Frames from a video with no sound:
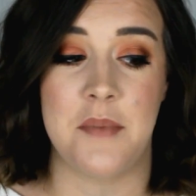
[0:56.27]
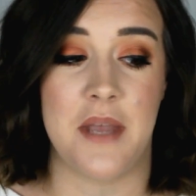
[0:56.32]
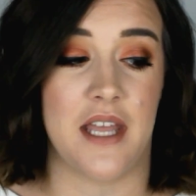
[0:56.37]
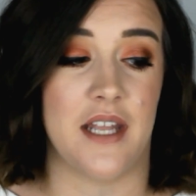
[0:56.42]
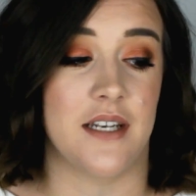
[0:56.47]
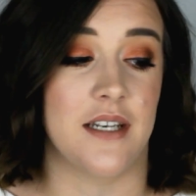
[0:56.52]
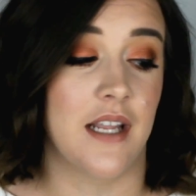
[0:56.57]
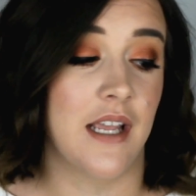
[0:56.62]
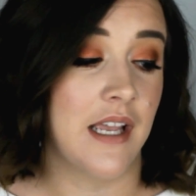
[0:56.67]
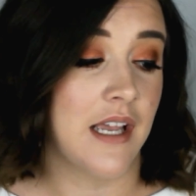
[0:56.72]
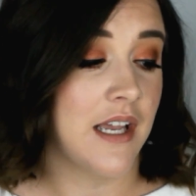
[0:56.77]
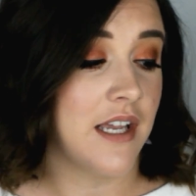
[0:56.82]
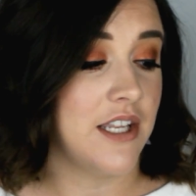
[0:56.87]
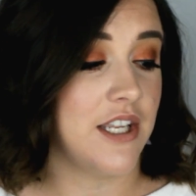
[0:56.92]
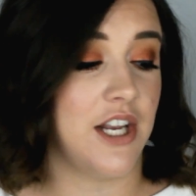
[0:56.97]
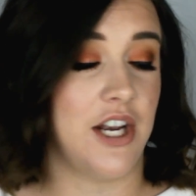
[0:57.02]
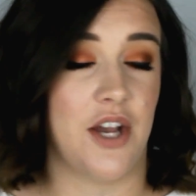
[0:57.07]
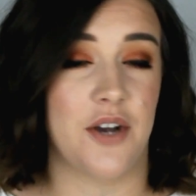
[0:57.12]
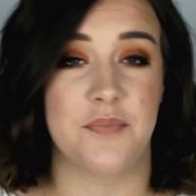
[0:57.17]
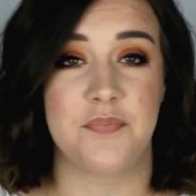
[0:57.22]
And you
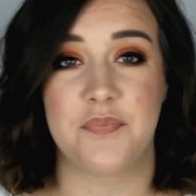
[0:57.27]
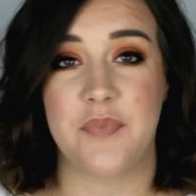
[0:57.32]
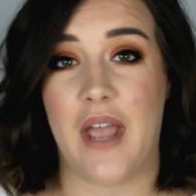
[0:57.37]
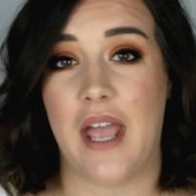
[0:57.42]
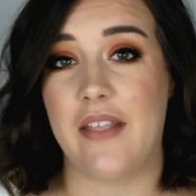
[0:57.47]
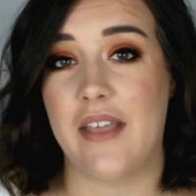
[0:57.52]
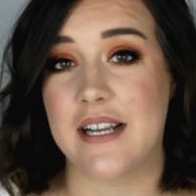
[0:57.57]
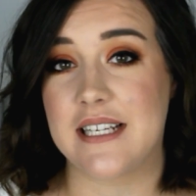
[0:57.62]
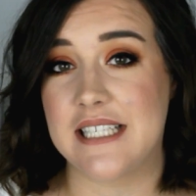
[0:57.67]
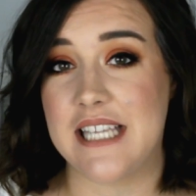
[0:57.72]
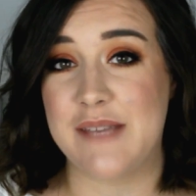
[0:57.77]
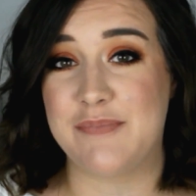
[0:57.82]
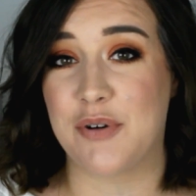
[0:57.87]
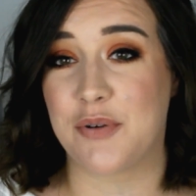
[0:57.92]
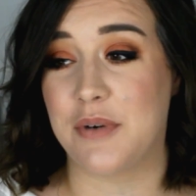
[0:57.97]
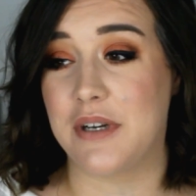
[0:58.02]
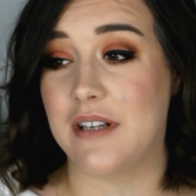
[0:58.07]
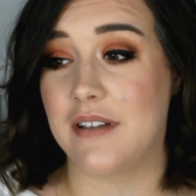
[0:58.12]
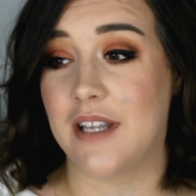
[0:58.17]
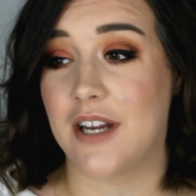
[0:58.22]
know, I like to keep it
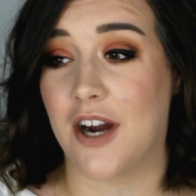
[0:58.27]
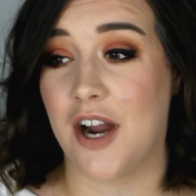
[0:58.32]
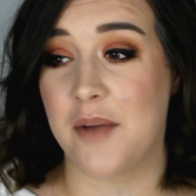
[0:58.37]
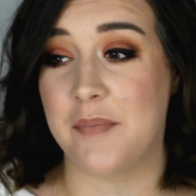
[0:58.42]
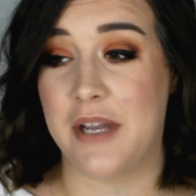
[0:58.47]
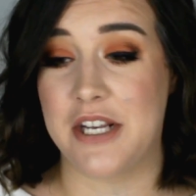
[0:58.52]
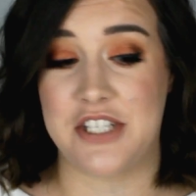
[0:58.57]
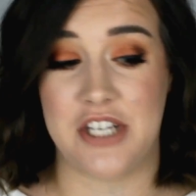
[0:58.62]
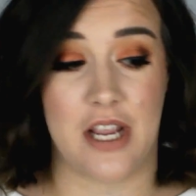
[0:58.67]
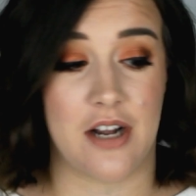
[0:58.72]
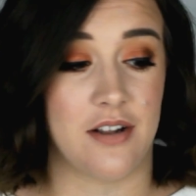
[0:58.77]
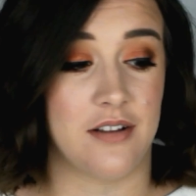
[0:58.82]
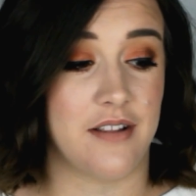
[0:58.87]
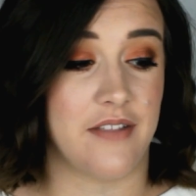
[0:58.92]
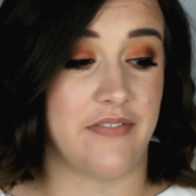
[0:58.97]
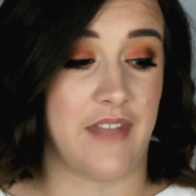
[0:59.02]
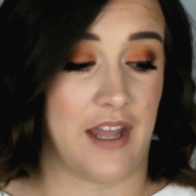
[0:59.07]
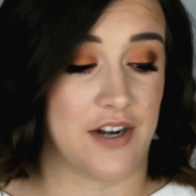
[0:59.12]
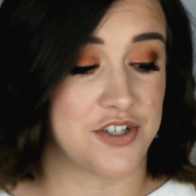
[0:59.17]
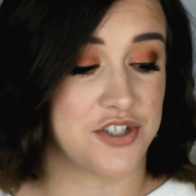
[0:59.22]
real here on my channel, and
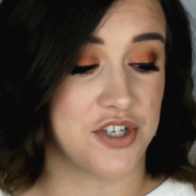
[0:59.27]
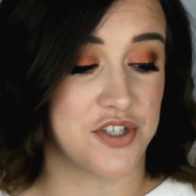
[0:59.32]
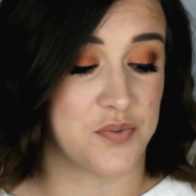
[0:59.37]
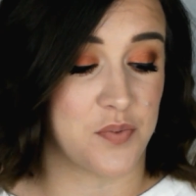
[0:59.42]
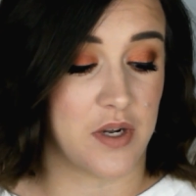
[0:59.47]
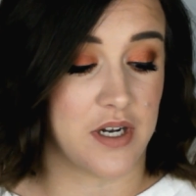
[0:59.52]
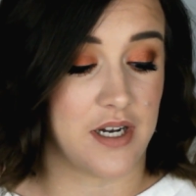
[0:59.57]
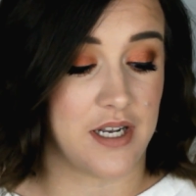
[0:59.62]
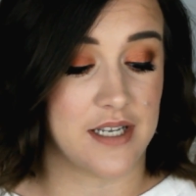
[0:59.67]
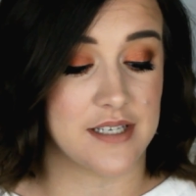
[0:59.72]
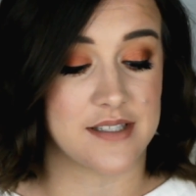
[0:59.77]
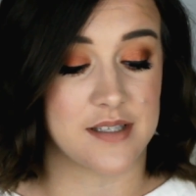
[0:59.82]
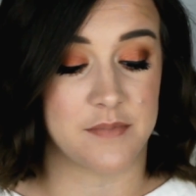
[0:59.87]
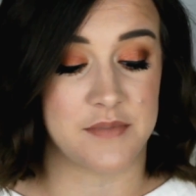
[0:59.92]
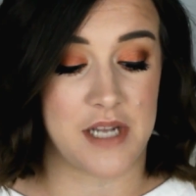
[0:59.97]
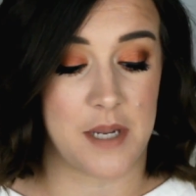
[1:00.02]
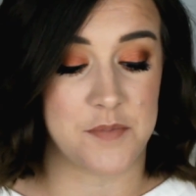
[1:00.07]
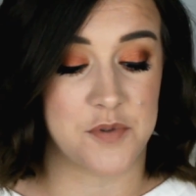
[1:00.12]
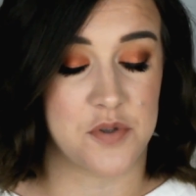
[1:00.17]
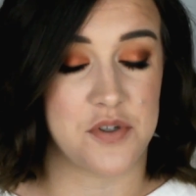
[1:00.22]
that's just what it is.
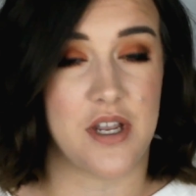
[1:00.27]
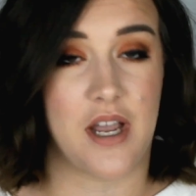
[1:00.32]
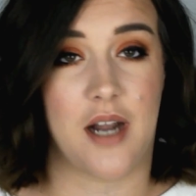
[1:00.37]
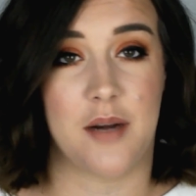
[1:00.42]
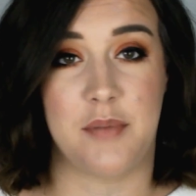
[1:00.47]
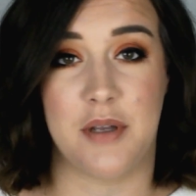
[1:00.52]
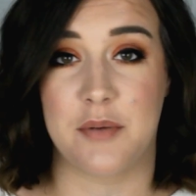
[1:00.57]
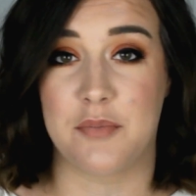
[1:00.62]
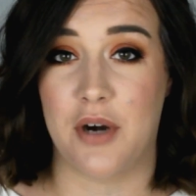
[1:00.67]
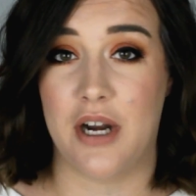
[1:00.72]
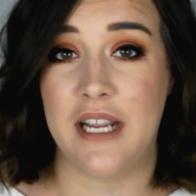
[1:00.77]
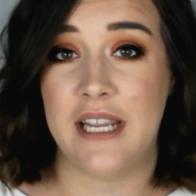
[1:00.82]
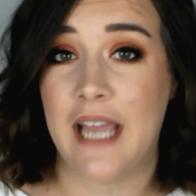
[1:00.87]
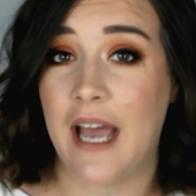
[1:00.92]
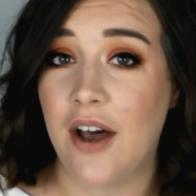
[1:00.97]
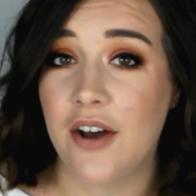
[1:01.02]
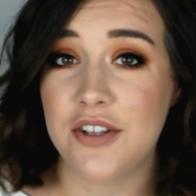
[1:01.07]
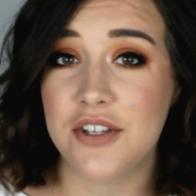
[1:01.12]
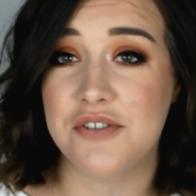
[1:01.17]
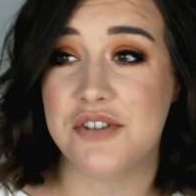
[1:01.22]
Sometimes when you got a big
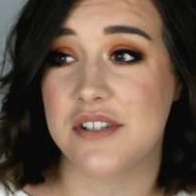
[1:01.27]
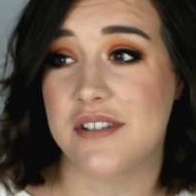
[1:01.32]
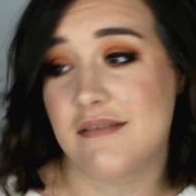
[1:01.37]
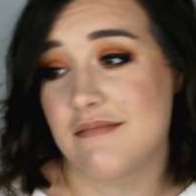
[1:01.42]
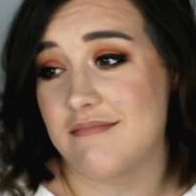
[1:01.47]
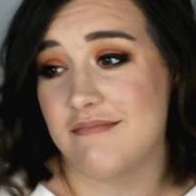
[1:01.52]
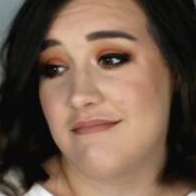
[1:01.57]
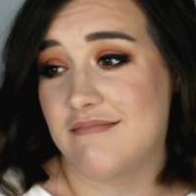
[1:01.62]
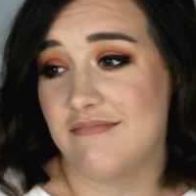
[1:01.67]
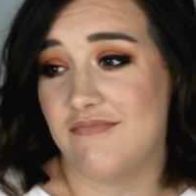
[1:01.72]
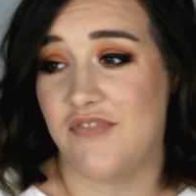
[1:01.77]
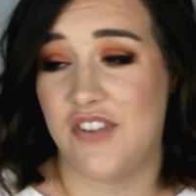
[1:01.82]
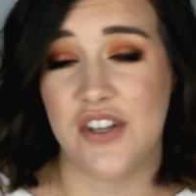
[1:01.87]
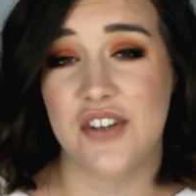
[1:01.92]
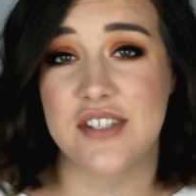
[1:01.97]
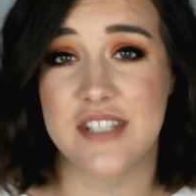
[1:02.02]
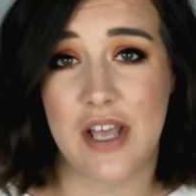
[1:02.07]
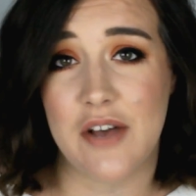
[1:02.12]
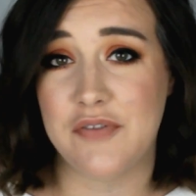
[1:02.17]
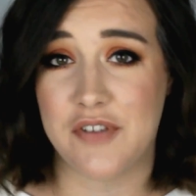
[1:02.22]
breakout, you just feel
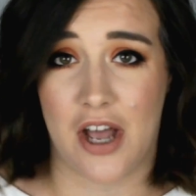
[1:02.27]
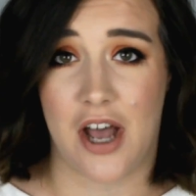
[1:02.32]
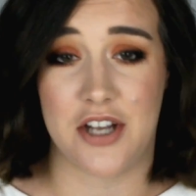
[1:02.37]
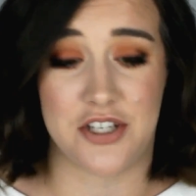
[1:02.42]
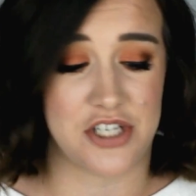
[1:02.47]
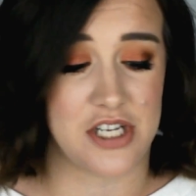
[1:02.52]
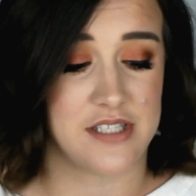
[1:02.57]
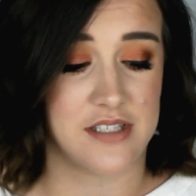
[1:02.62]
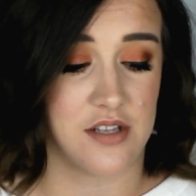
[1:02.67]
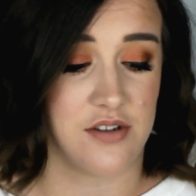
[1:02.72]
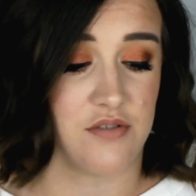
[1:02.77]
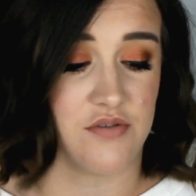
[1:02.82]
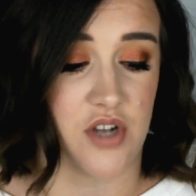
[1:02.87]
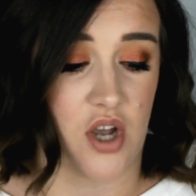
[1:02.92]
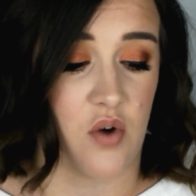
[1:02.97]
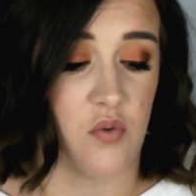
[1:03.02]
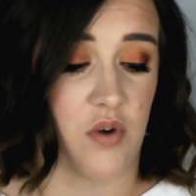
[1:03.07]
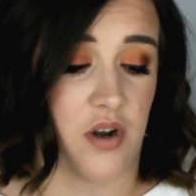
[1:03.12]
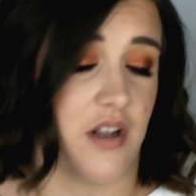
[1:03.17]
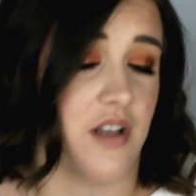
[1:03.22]
self-conscious and you
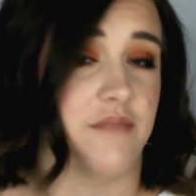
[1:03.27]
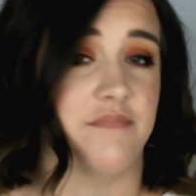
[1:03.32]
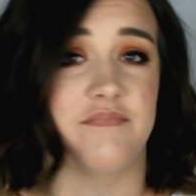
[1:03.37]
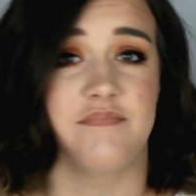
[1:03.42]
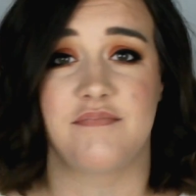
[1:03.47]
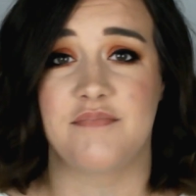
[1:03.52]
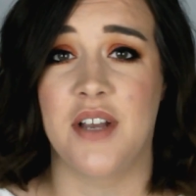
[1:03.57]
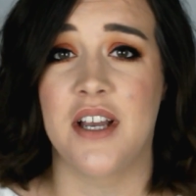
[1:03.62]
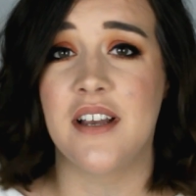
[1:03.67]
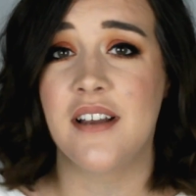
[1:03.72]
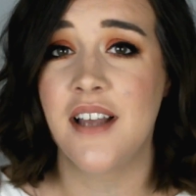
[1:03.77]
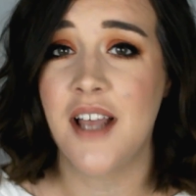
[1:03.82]
don't want to